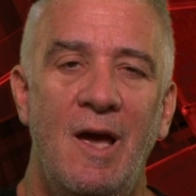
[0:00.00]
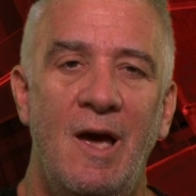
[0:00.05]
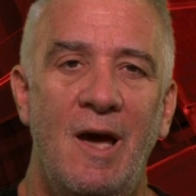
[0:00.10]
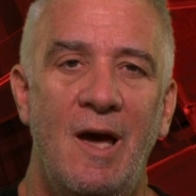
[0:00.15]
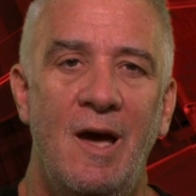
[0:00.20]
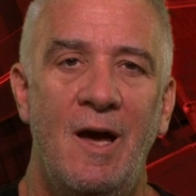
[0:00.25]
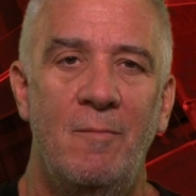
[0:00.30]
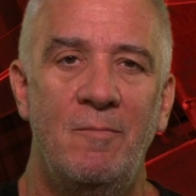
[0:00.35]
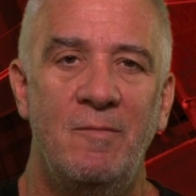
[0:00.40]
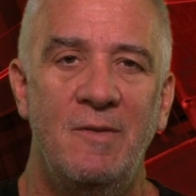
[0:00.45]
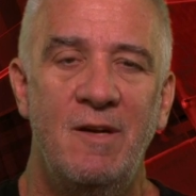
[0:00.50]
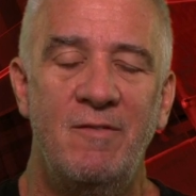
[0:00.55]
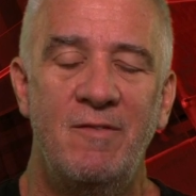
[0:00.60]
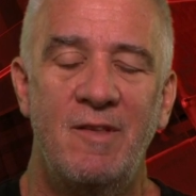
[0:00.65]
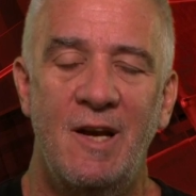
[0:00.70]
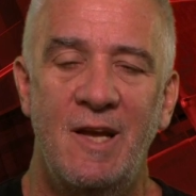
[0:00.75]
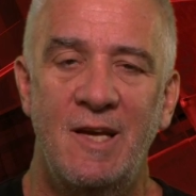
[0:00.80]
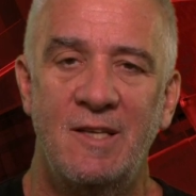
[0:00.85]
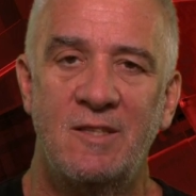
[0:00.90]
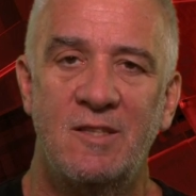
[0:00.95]

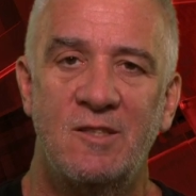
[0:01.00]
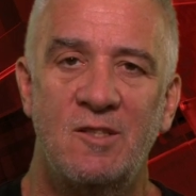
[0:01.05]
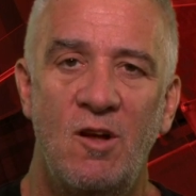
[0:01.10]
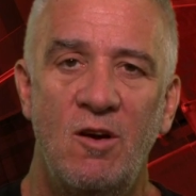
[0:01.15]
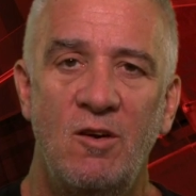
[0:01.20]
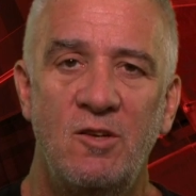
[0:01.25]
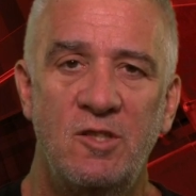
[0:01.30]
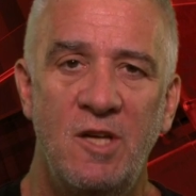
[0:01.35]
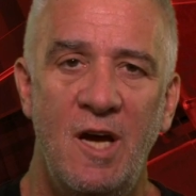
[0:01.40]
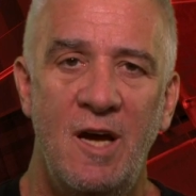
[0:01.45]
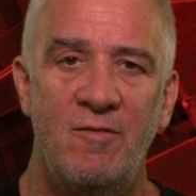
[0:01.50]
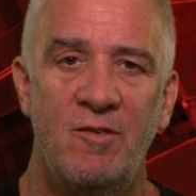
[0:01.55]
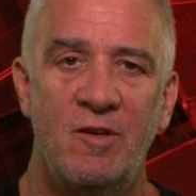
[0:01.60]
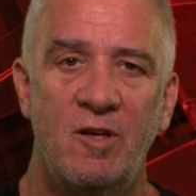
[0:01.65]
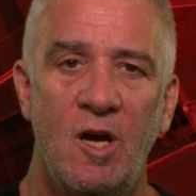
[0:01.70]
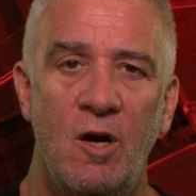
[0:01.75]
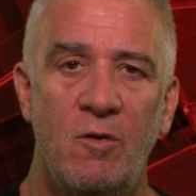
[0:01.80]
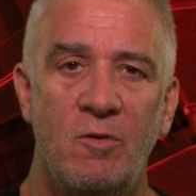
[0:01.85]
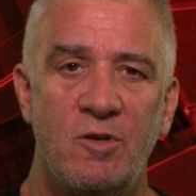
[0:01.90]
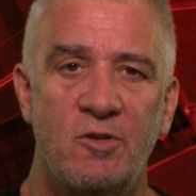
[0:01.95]
Nevertheless, as long as you have a
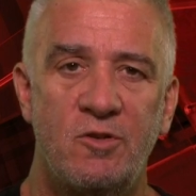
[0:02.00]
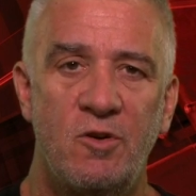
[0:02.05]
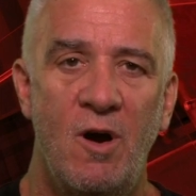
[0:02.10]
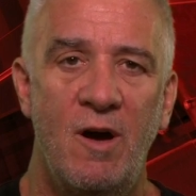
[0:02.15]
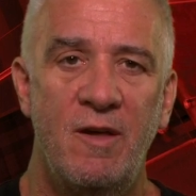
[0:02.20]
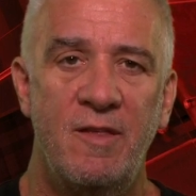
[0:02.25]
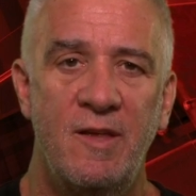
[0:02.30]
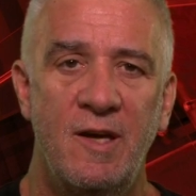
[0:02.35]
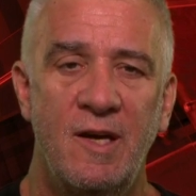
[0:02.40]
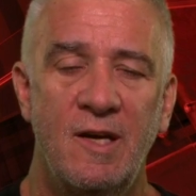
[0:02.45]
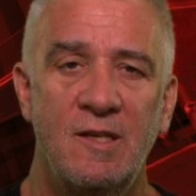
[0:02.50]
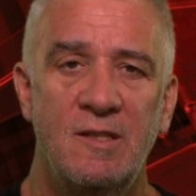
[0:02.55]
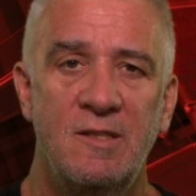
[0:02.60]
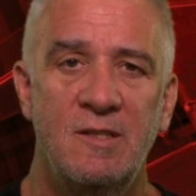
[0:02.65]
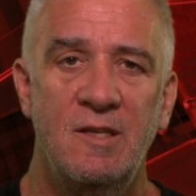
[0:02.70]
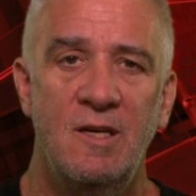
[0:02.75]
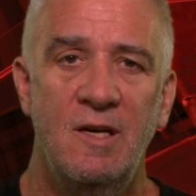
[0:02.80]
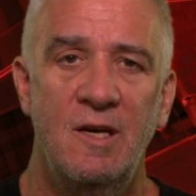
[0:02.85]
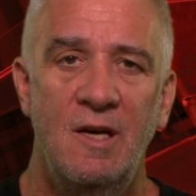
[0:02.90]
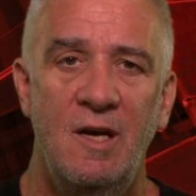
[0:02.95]
go and try
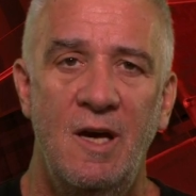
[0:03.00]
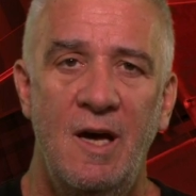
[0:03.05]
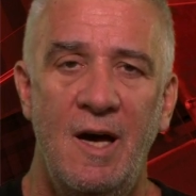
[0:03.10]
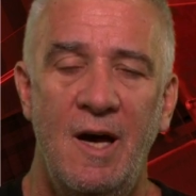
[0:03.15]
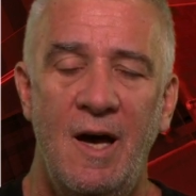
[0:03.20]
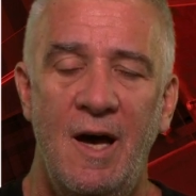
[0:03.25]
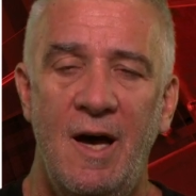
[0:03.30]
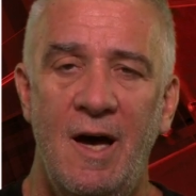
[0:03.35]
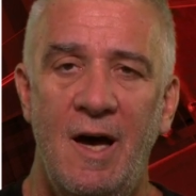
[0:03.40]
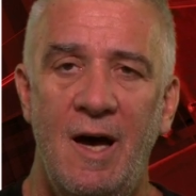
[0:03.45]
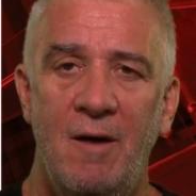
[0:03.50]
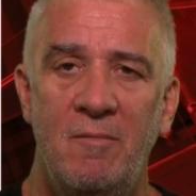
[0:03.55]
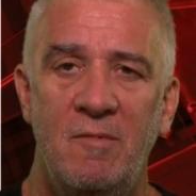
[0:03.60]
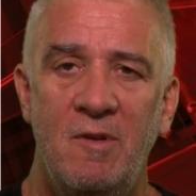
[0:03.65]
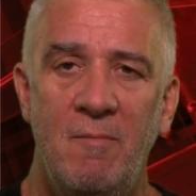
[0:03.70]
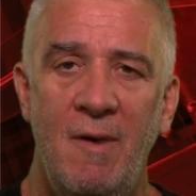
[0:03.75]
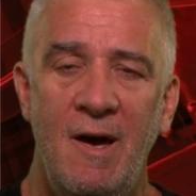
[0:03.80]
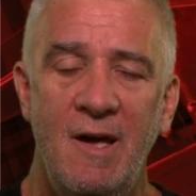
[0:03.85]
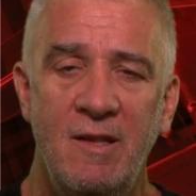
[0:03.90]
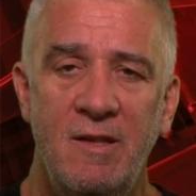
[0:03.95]
things, the
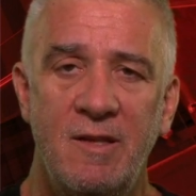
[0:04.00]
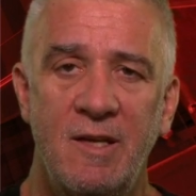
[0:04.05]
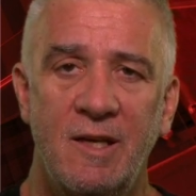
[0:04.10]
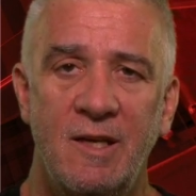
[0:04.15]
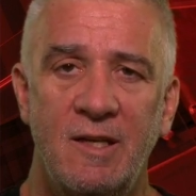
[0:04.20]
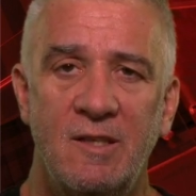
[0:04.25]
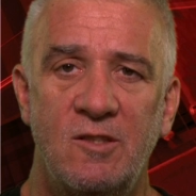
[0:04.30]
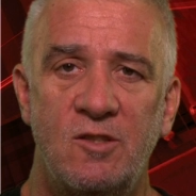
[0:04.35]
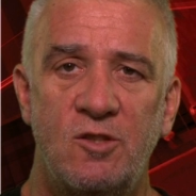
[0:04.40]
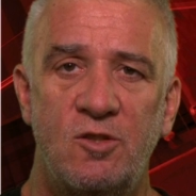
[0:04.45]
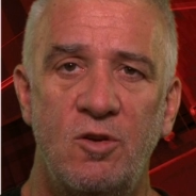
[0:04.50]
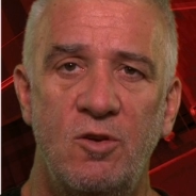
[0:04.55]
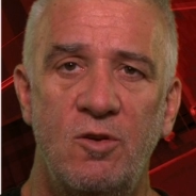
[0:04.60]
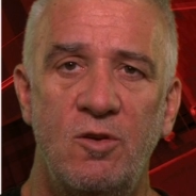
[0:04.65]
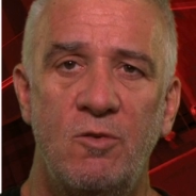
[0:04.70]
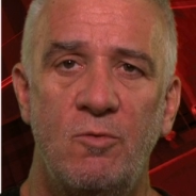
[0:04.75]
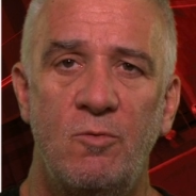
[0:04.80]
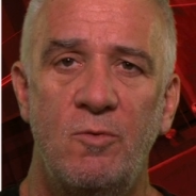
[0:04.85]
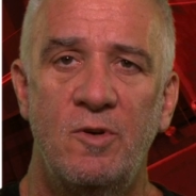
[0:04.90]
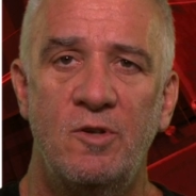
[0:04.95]
main thing is to
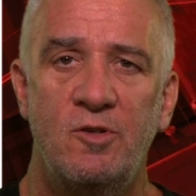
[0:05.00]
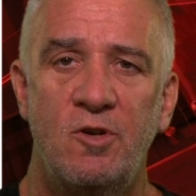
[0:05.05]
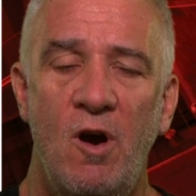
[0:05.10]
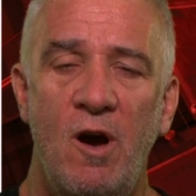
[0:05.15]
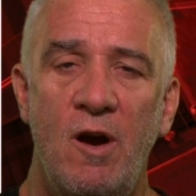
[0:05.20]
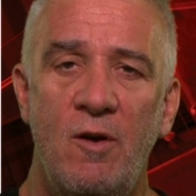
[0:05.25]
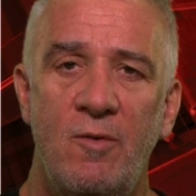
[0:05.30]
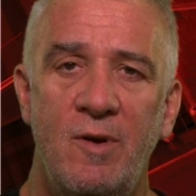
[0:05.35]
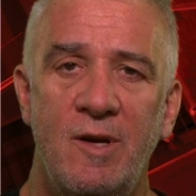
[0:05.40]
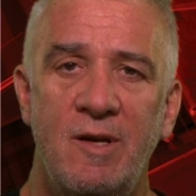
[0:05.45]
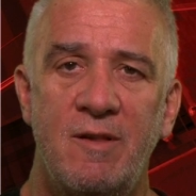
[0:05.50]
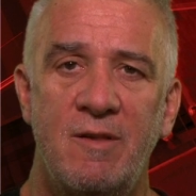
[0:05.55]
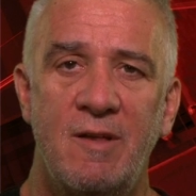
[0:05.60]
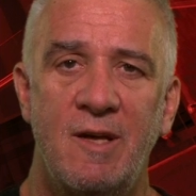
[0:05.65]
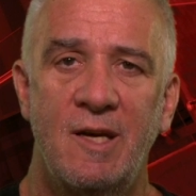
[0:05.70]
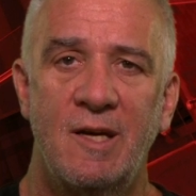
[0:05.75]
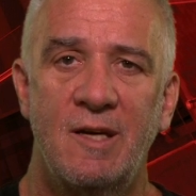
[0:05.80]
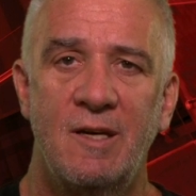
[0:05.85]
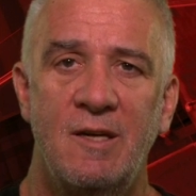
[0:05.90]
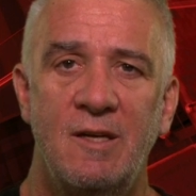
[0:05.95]
try and
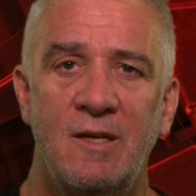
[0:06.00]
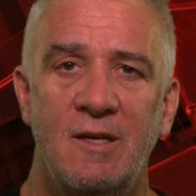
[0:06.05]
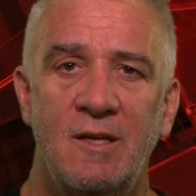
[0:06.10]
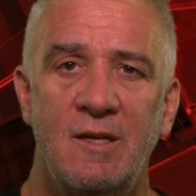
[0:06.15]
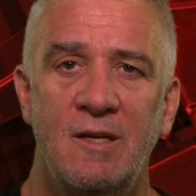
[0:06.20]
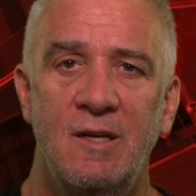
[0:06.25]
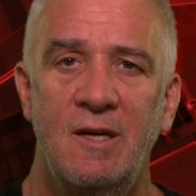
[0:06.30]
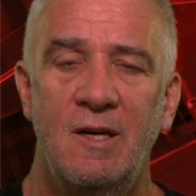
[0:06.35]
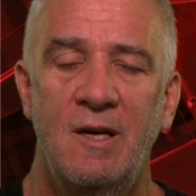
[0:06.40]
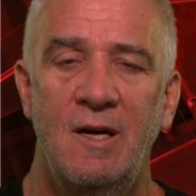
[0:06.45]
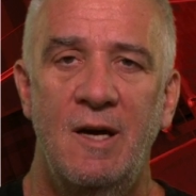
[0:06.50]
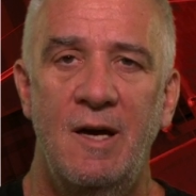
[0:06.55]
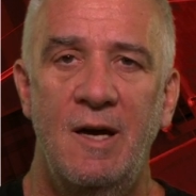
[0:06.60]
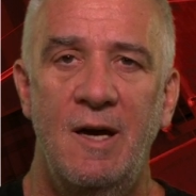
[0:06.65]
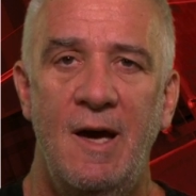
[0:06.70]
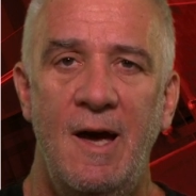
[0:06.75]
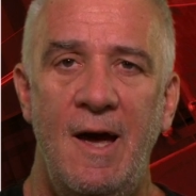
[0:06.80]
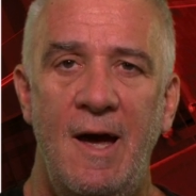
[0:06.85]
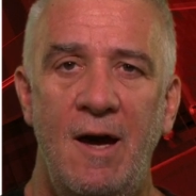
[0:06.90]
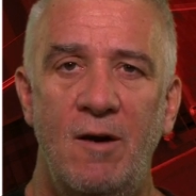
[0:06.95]
rethink
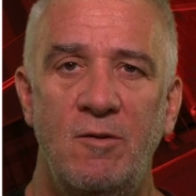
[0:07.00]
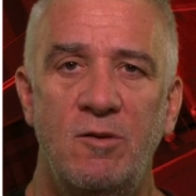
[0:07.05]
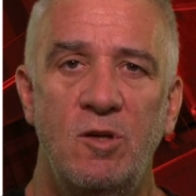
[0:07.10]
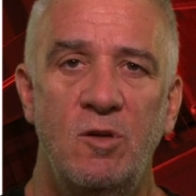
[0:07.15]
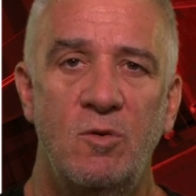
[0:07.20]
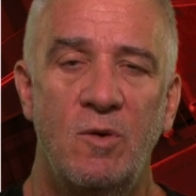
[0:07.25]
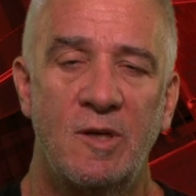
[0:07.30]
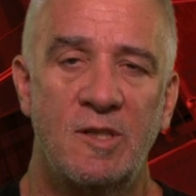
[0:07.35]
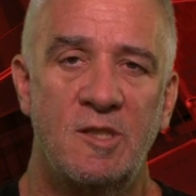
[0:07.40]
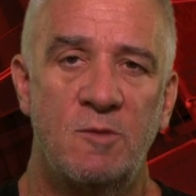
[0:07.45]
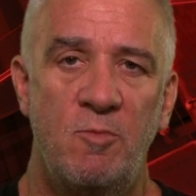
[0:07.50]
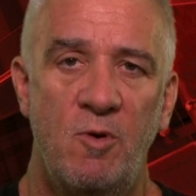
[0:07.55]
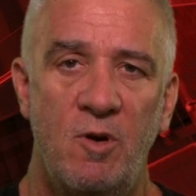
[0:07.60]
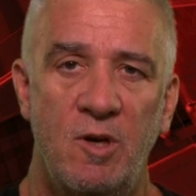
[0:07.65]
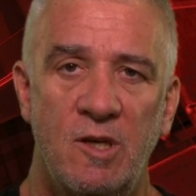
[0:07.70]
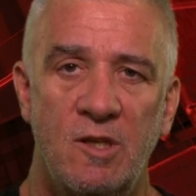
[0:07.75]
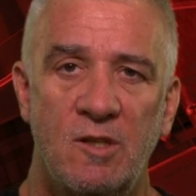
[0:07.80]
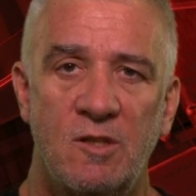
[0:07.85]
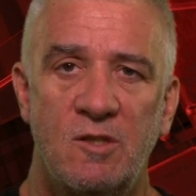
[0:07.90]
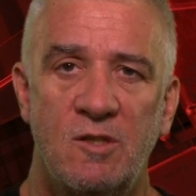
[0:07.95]
how you
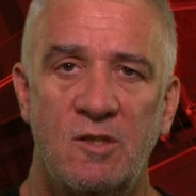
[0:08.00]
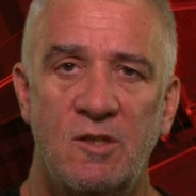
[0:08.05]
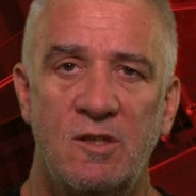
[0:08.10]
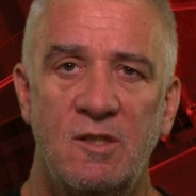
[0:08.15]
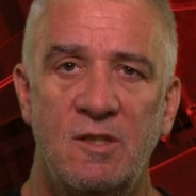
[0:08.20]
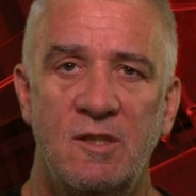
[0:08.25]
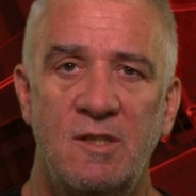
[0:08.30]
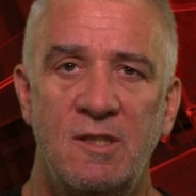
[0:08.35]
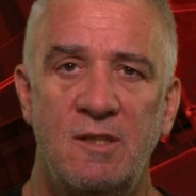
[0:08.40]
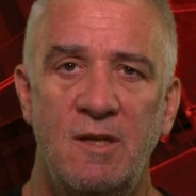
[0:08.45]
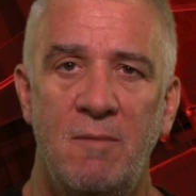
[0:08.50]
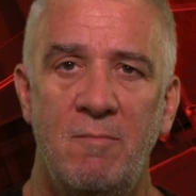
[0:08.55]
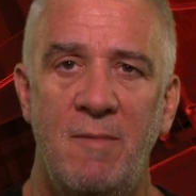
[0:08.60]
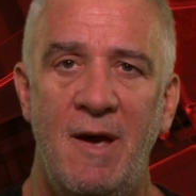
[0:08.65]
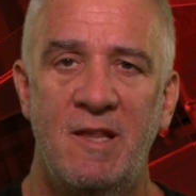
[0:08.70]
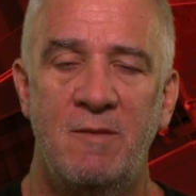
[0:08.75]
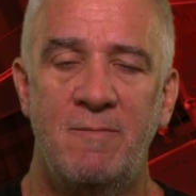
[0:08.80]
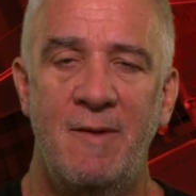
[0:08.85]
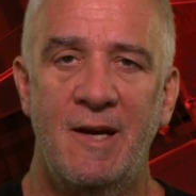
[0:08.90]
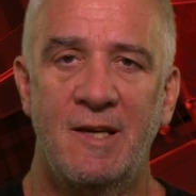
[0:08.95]
experience
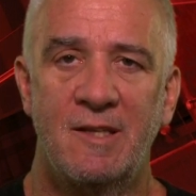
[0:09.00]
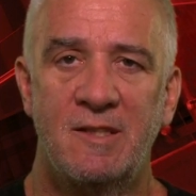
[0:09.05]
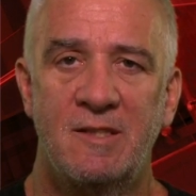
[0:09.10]
mathematics